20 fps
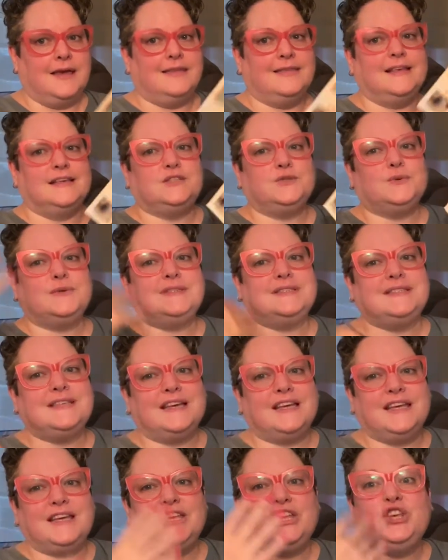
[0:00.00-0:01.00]
This was
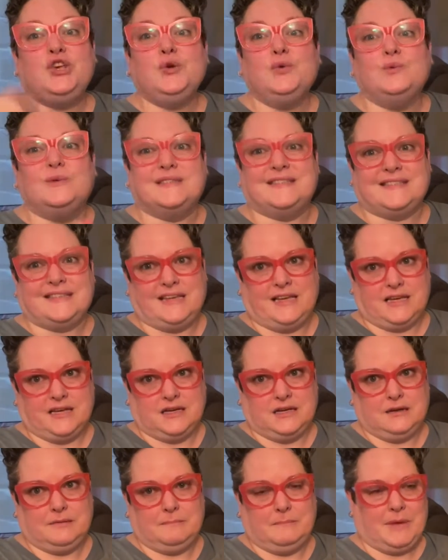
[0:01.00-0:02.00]
the cutesy
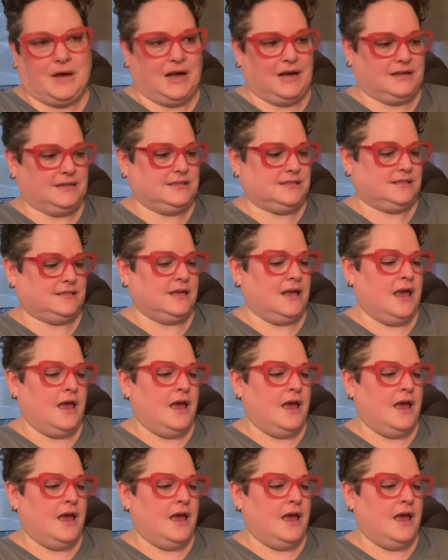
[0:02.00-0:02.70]
box.